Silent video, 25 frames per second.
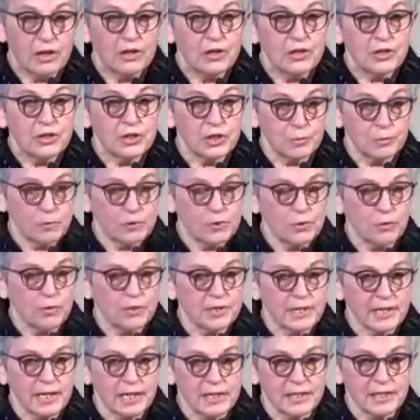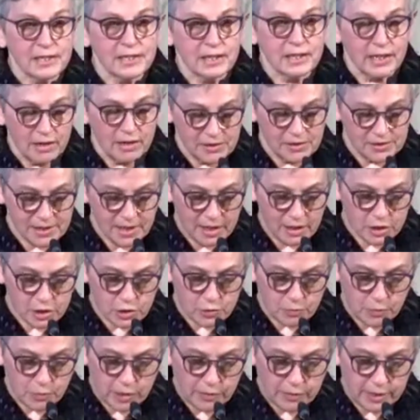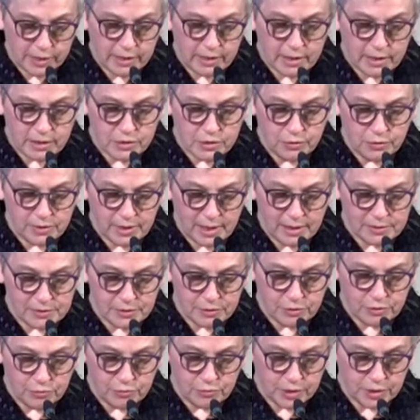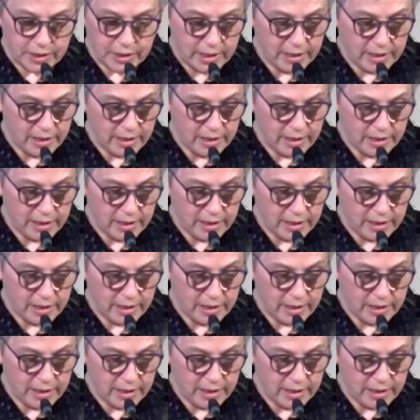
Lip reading: She was ordained in our sanctuary in 2003.